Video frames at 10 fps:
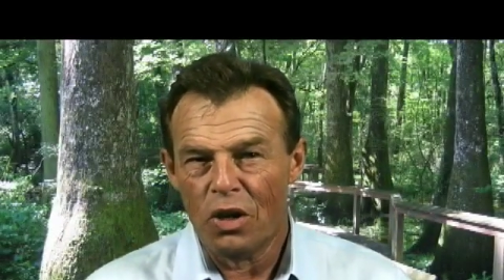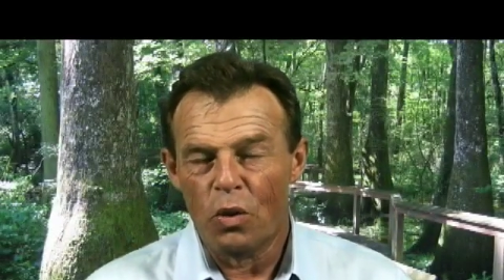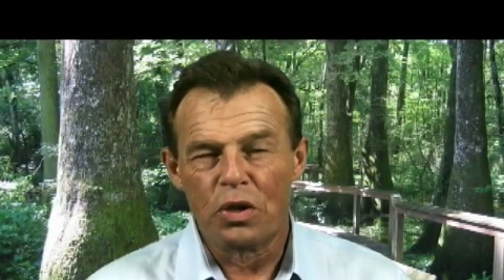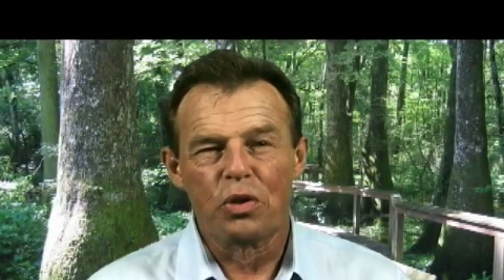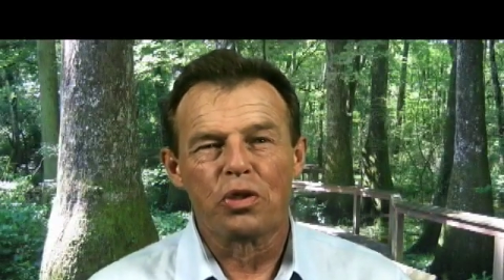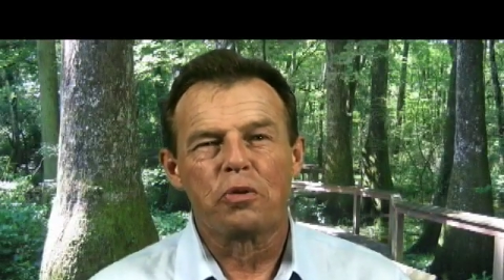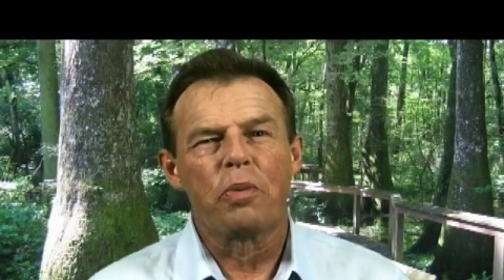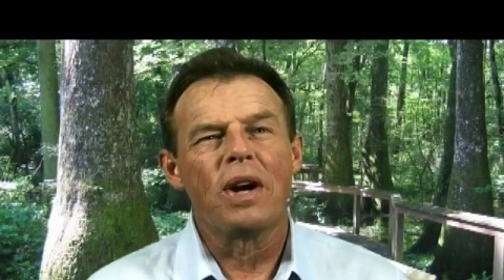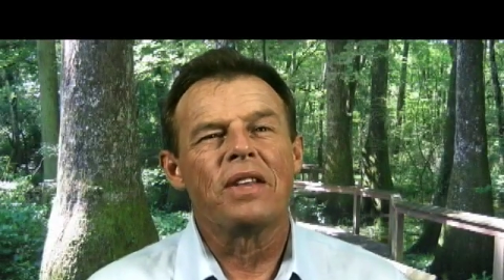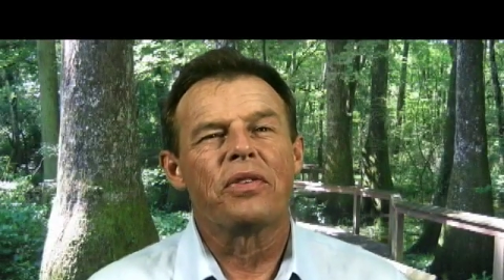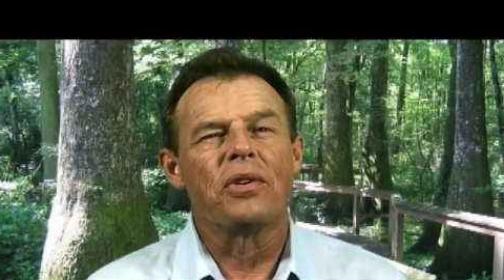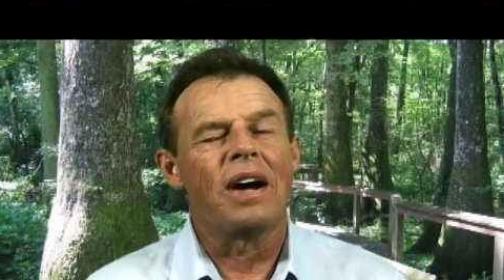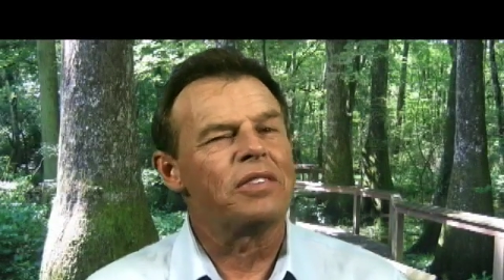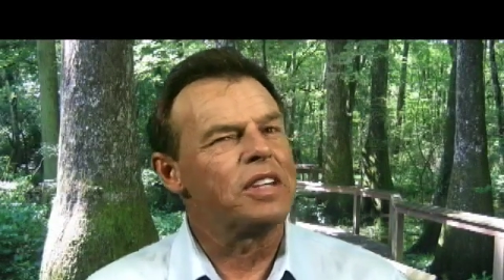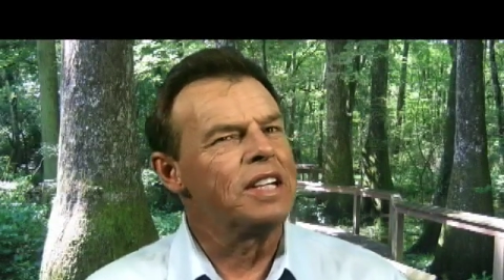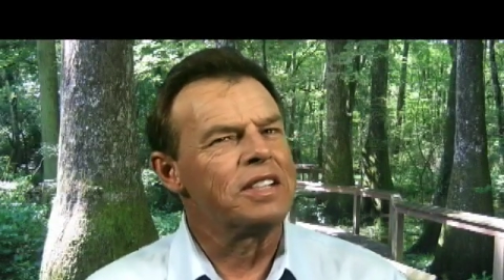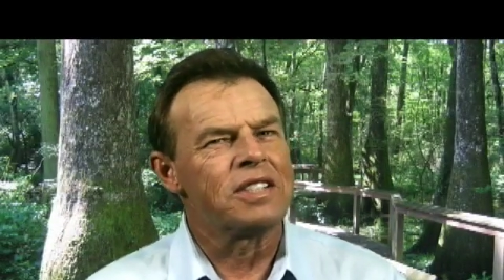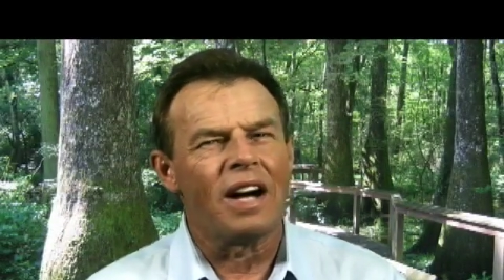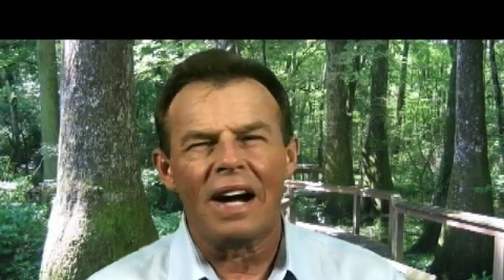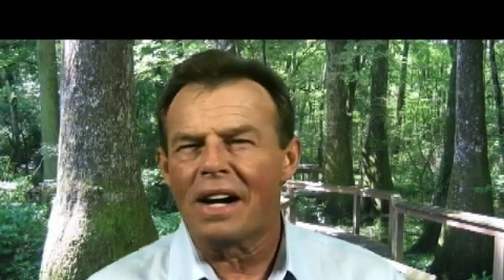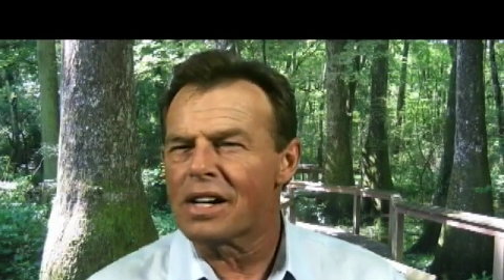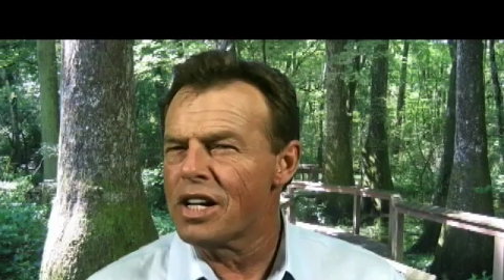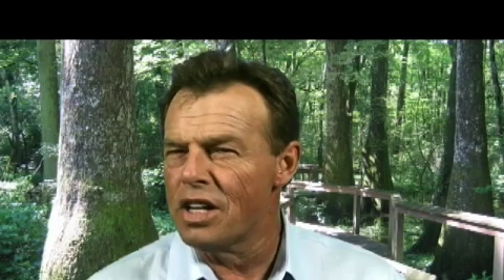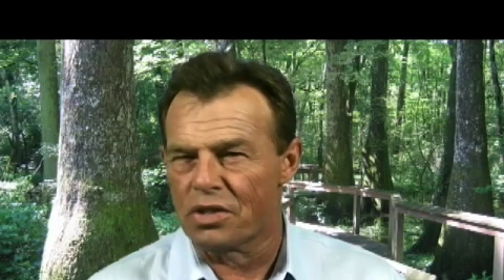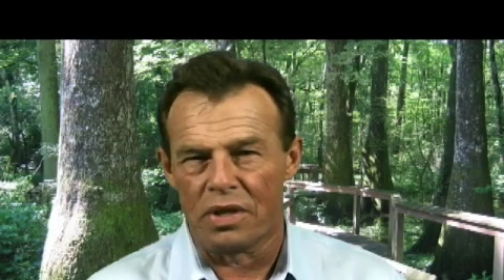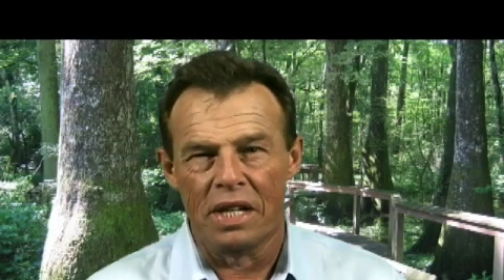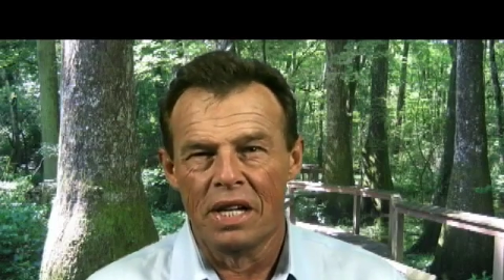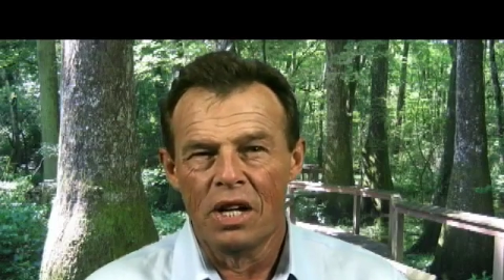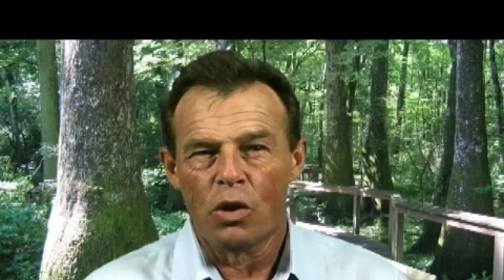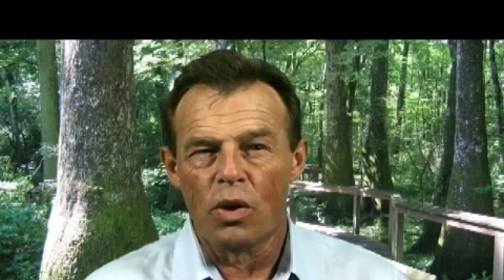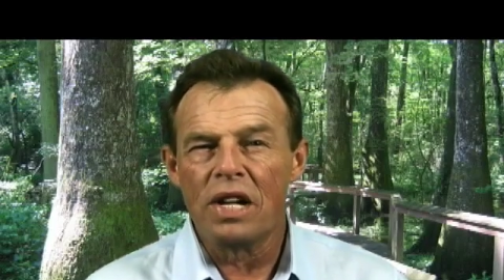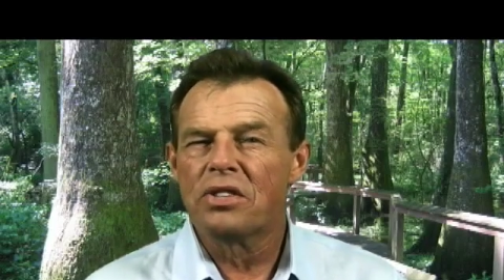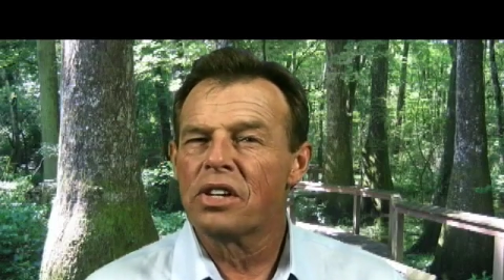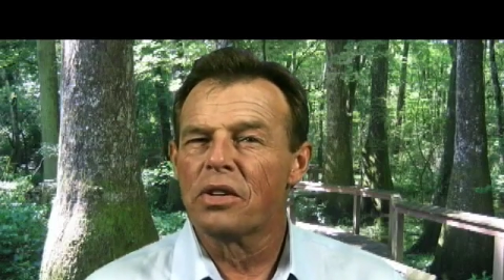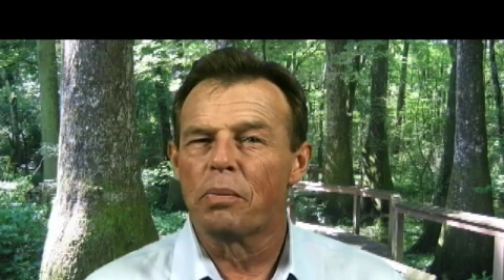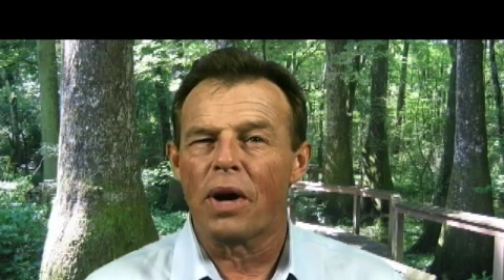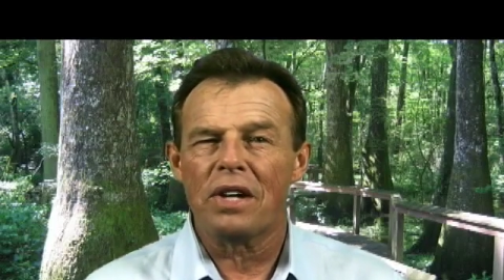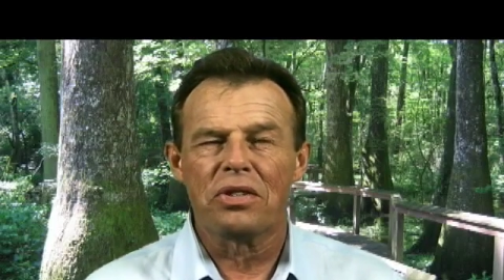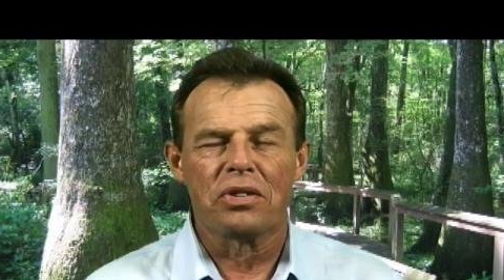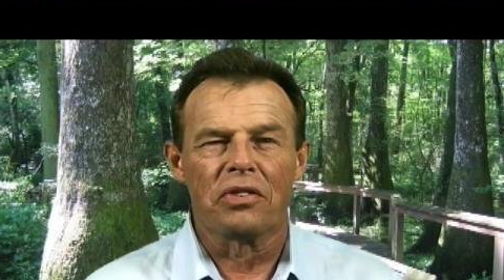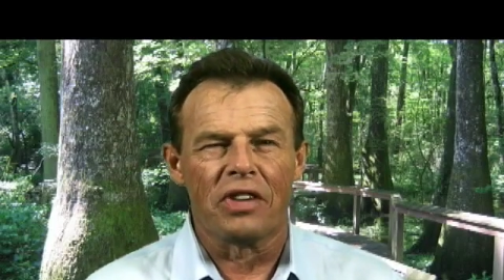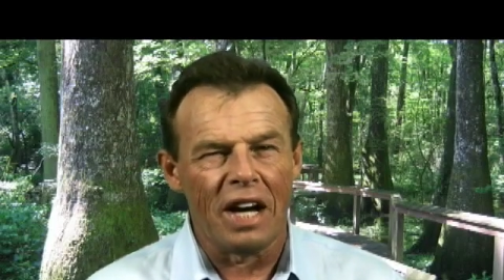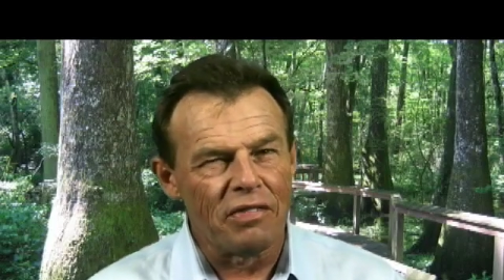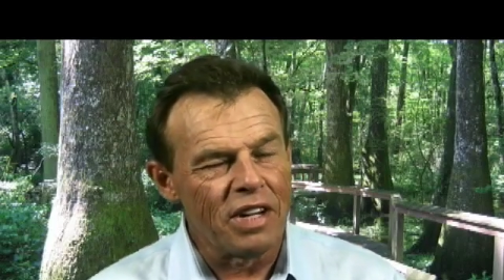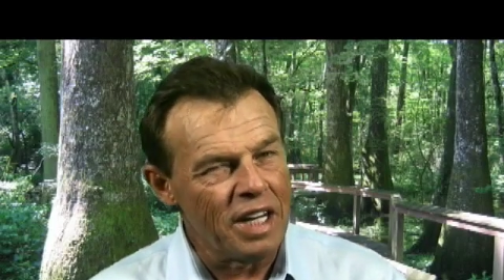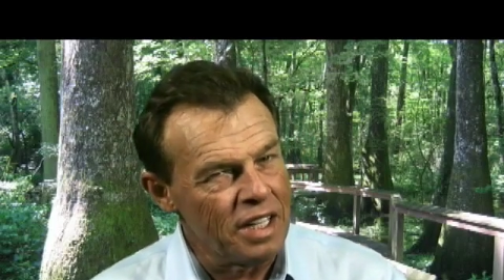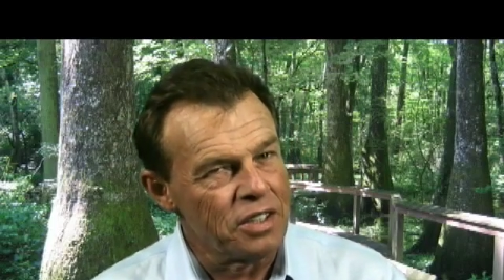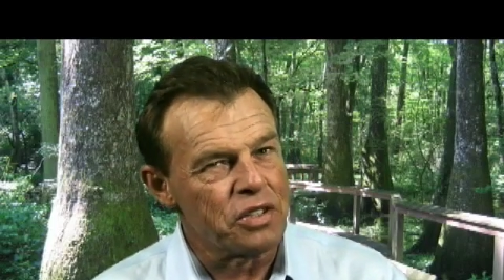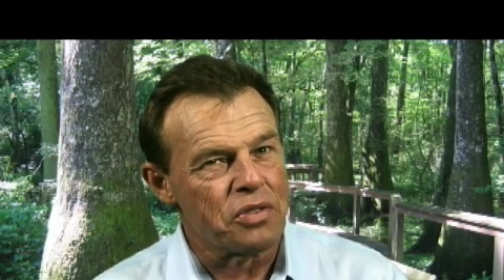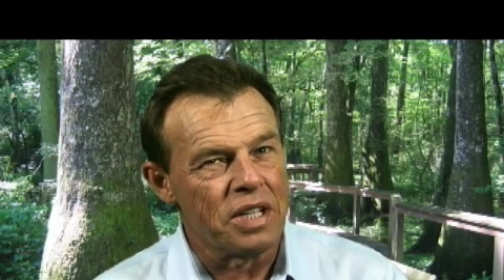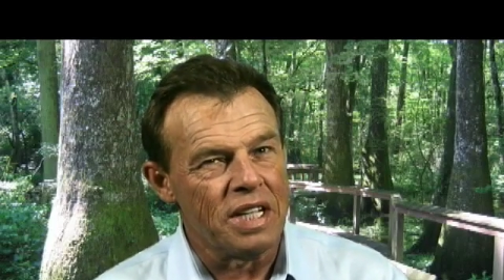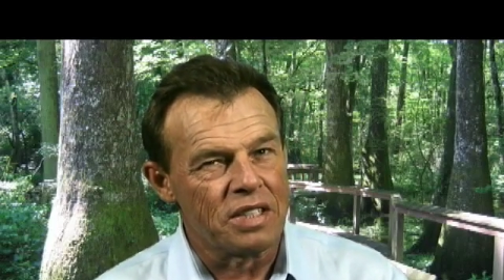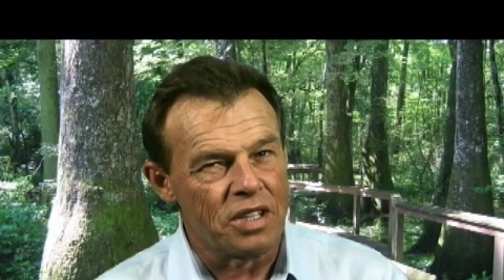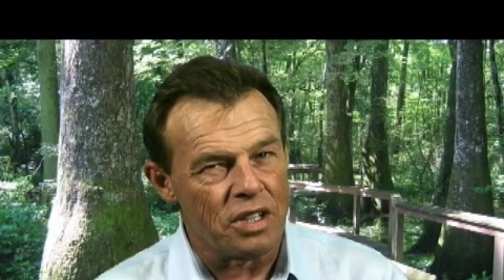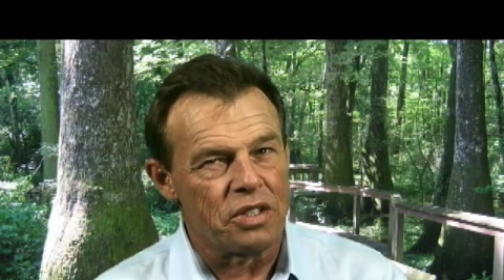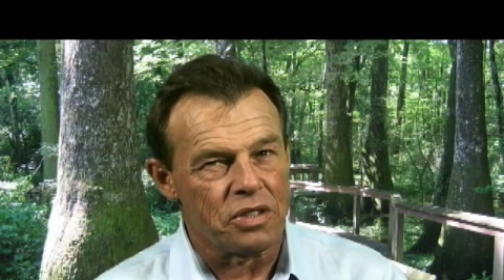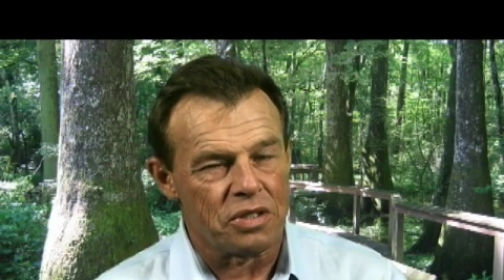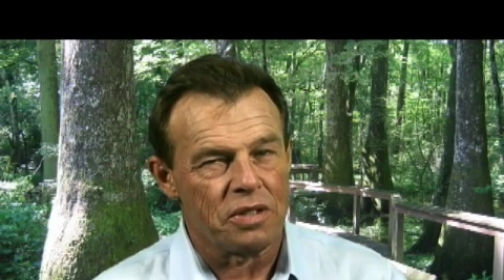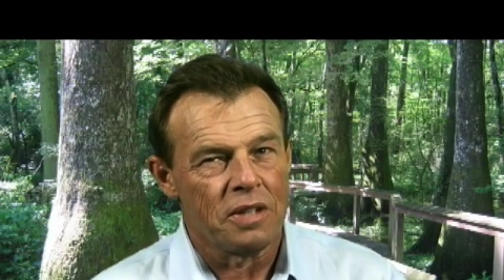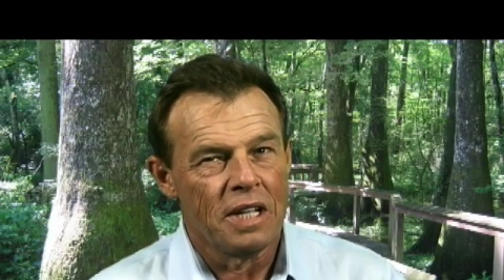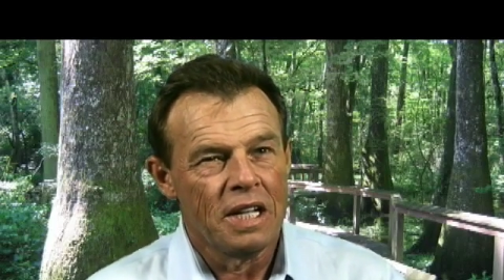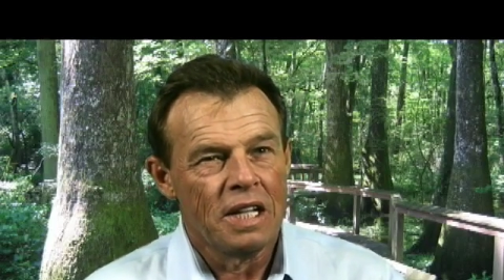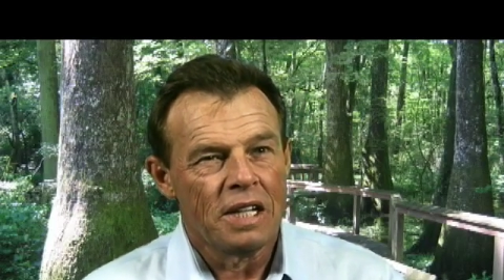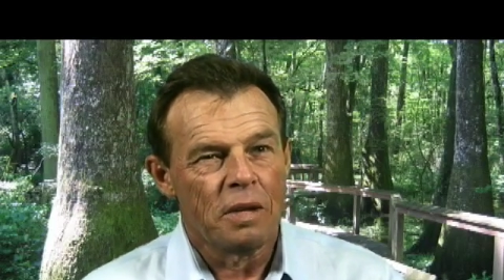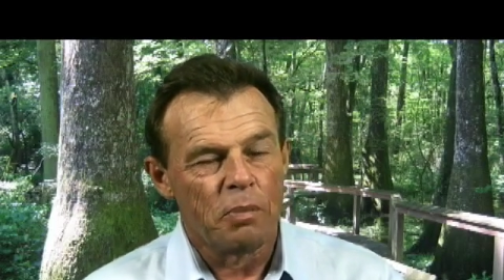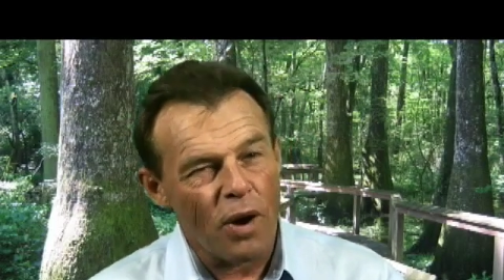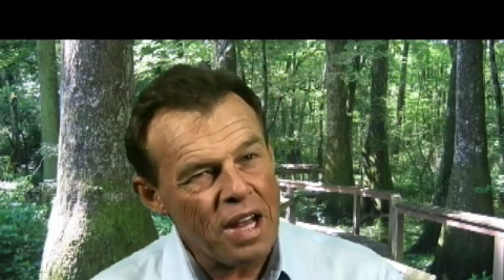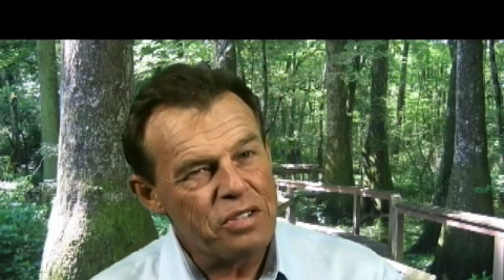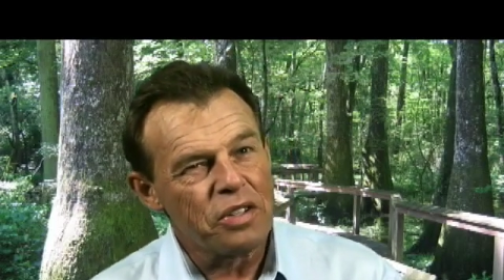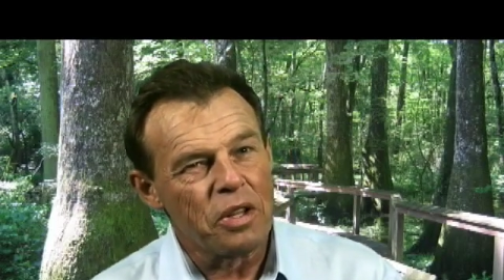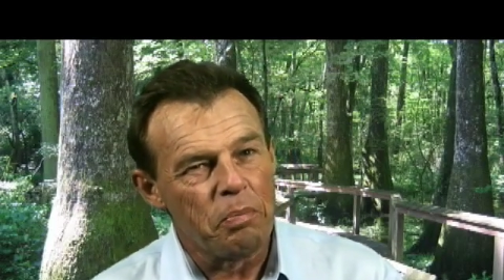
which will spread throughout the entire country, raising the prices of every industry it touches. The price at the